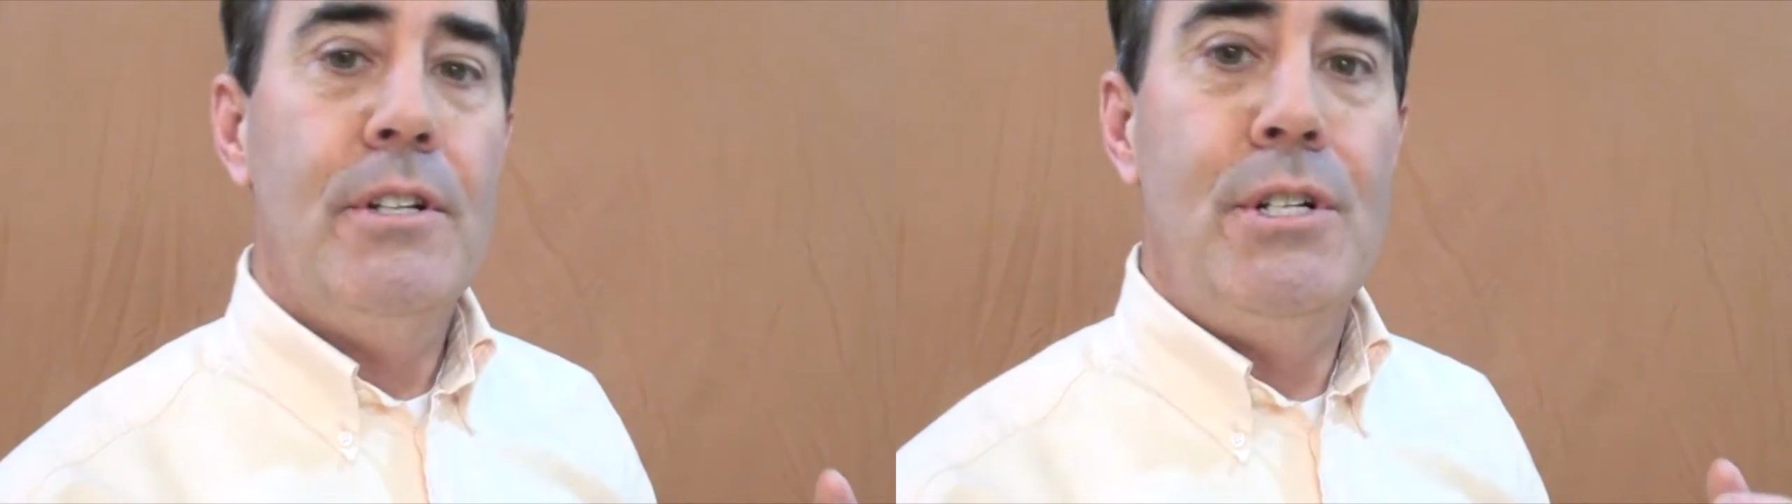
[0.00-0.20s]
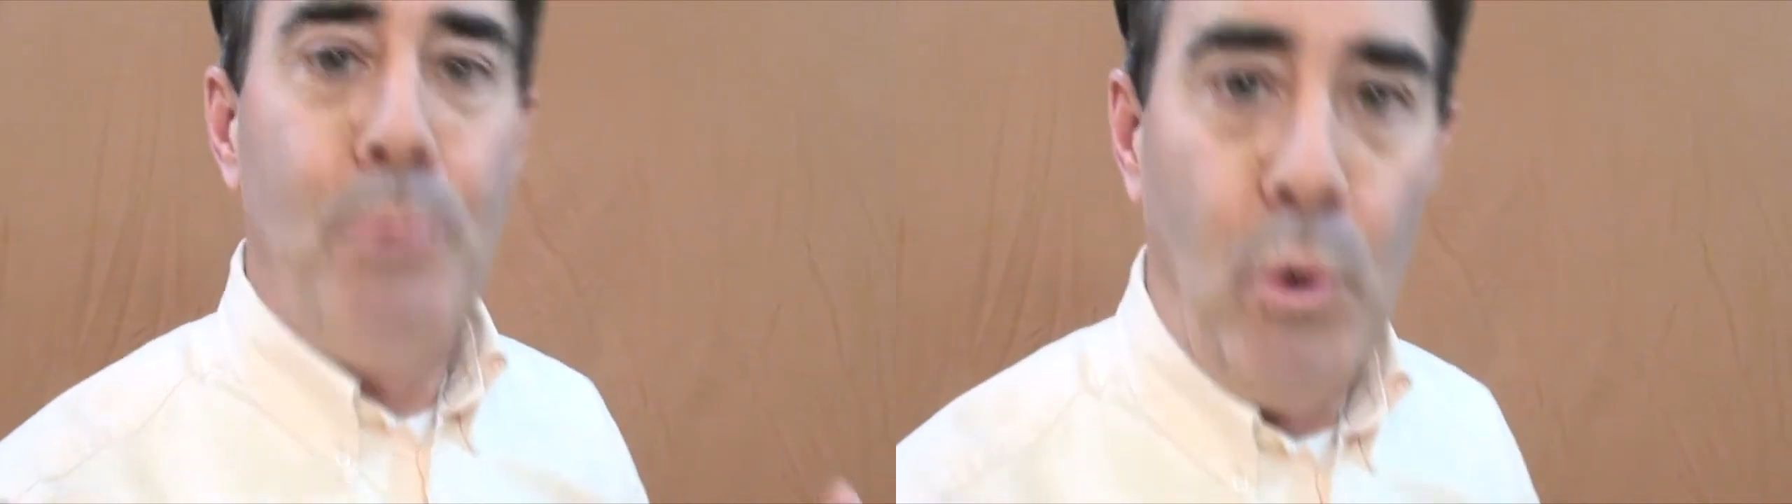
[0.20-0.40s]

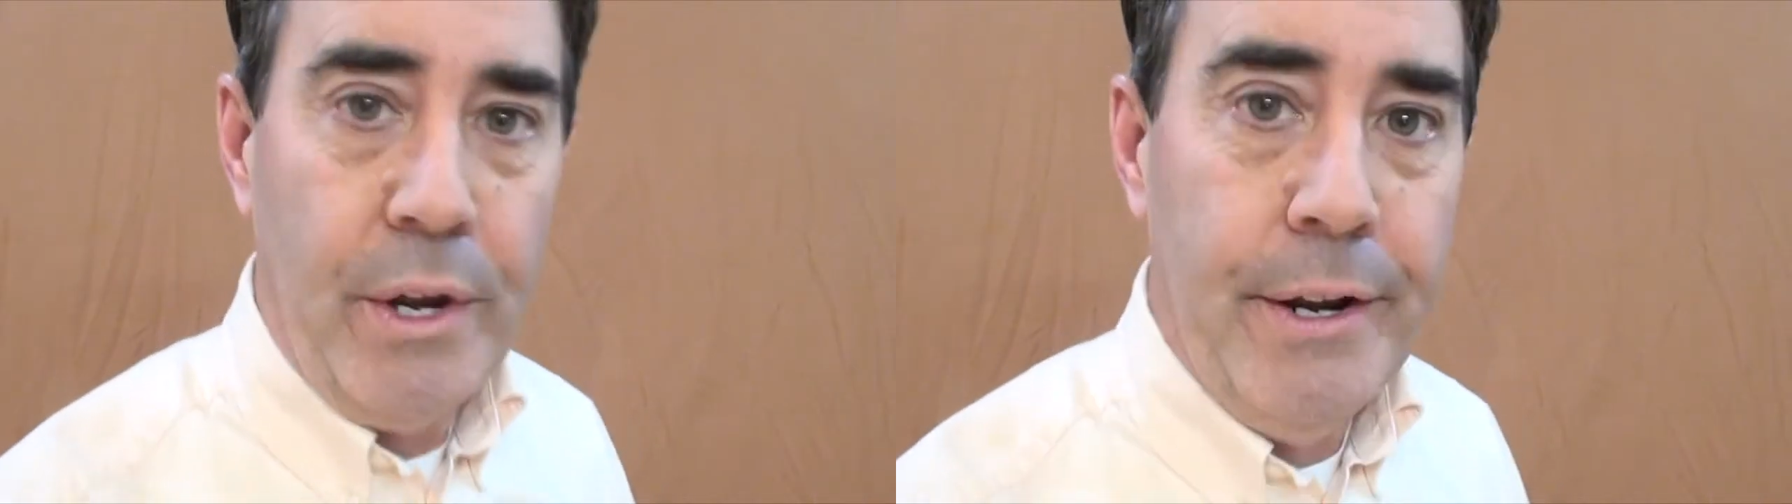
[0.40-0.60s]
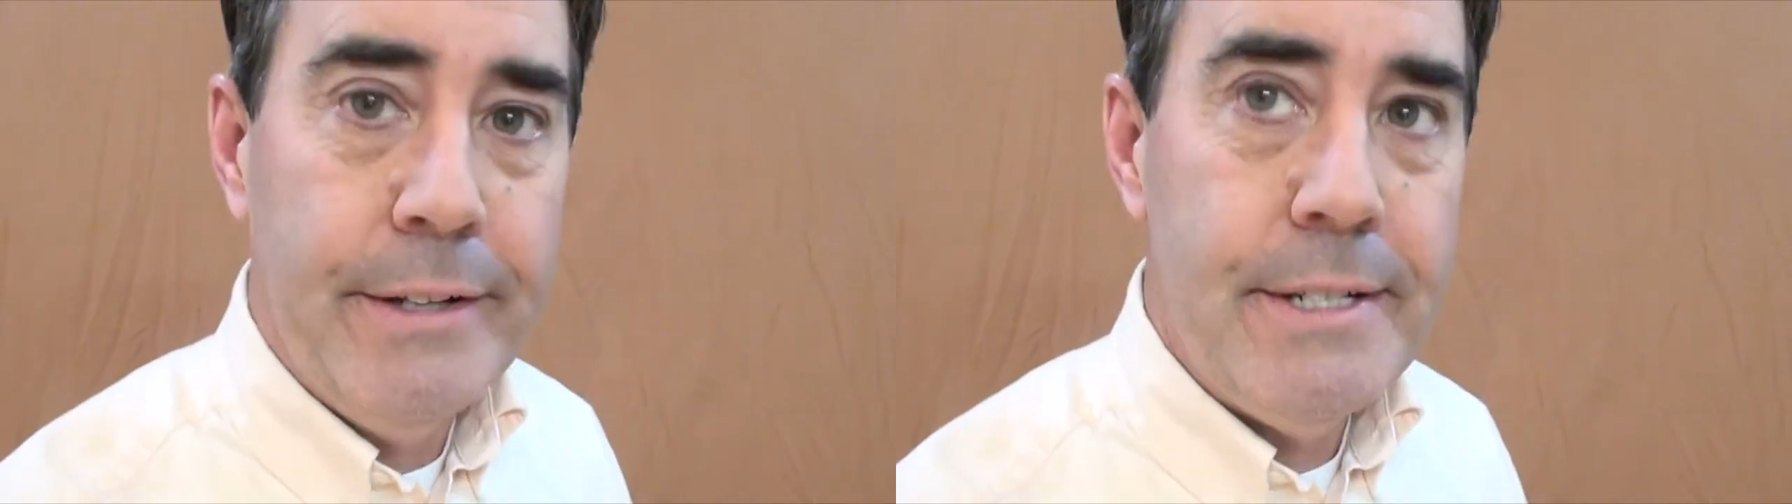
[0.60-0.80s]

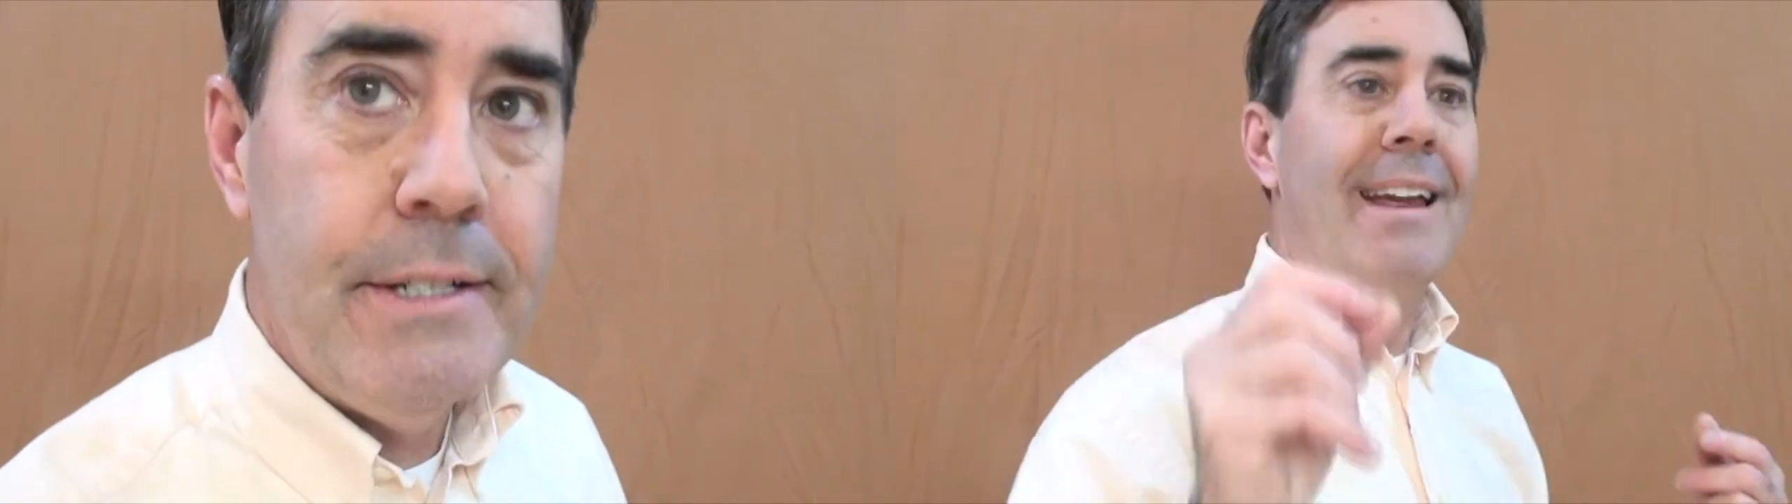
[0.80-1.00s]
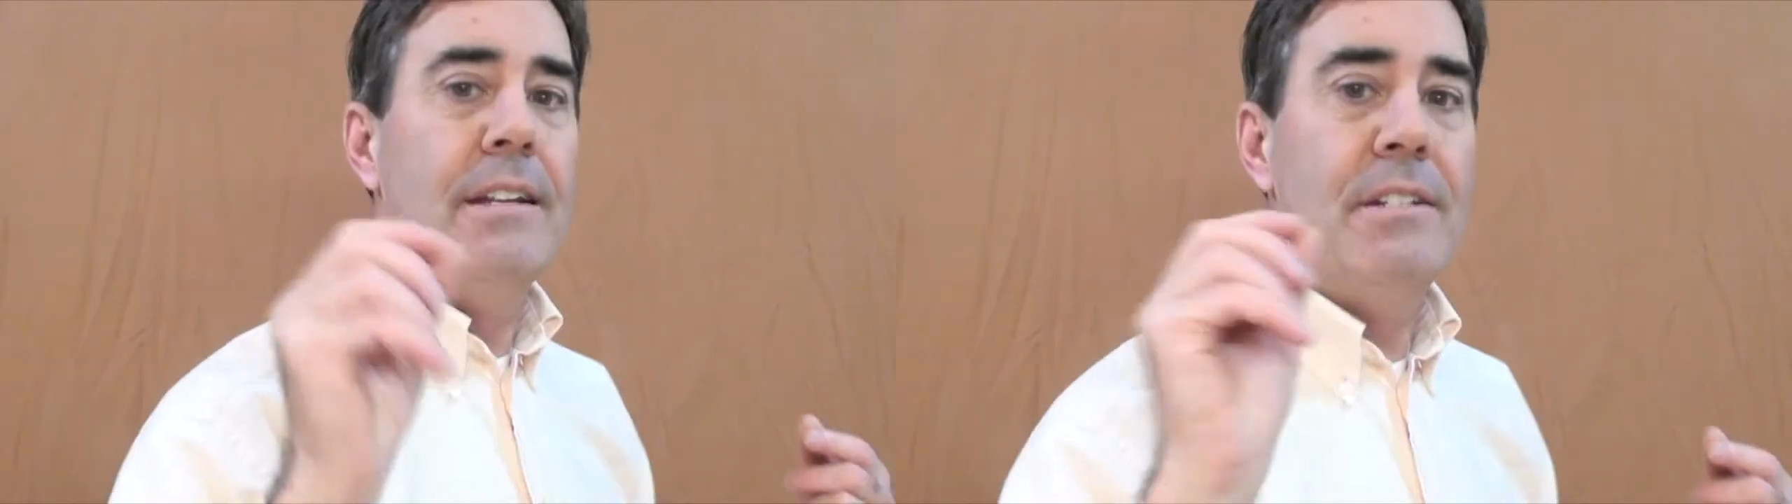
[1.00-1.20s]

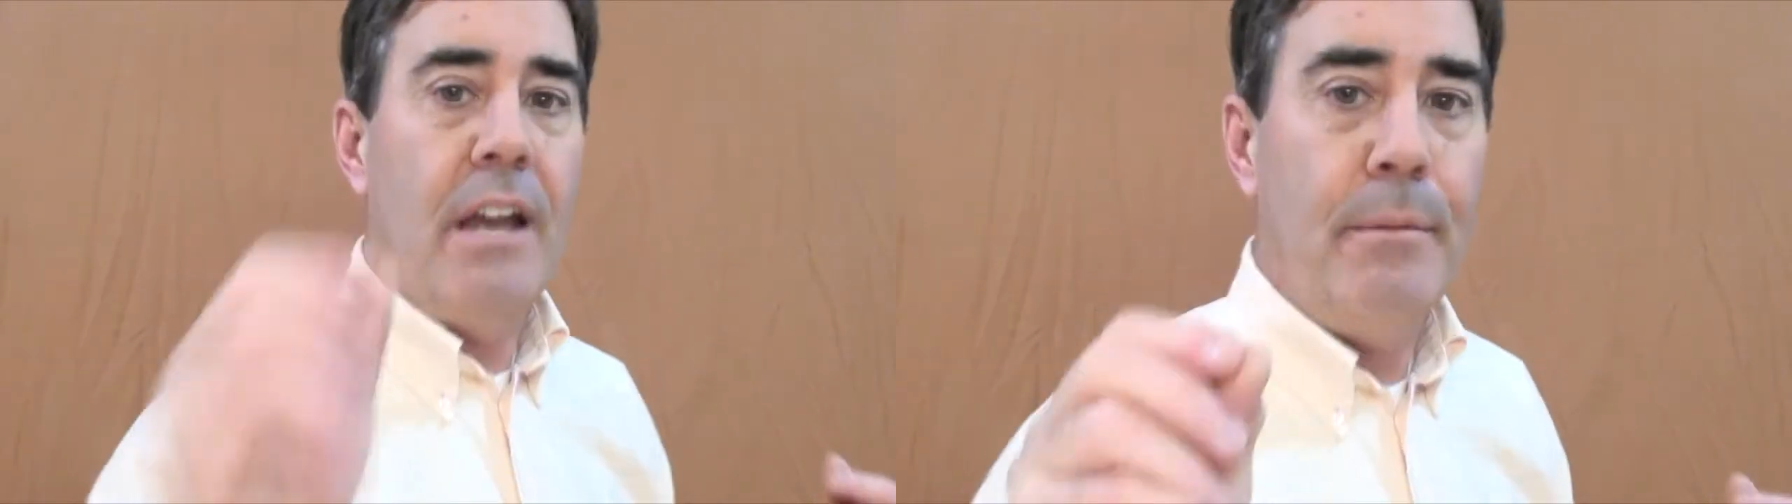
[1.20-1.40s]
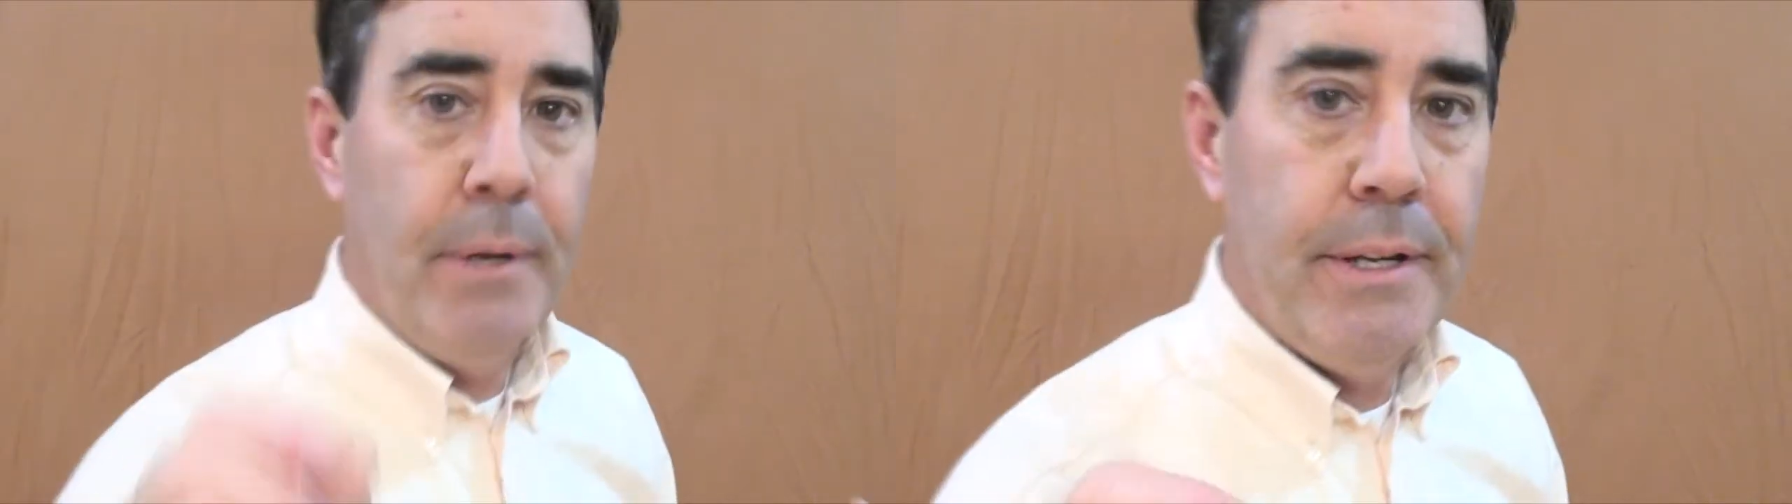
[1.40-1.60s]
sportiness,
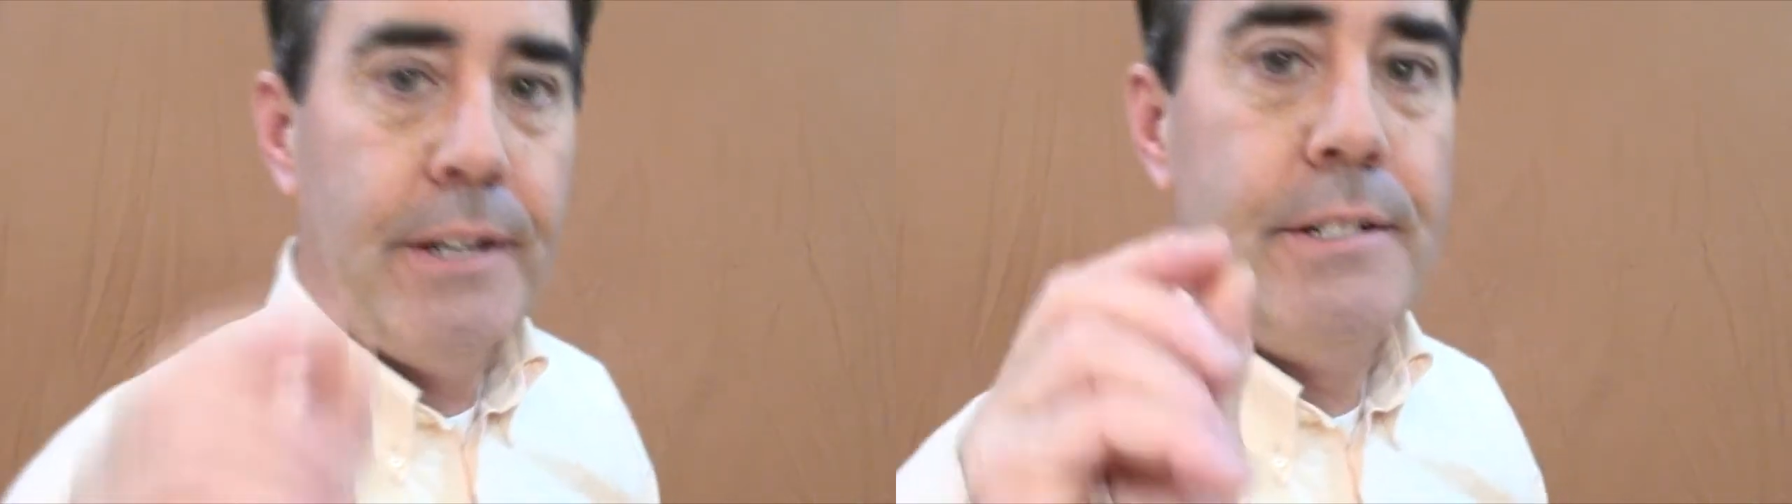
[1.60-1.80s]
excitement,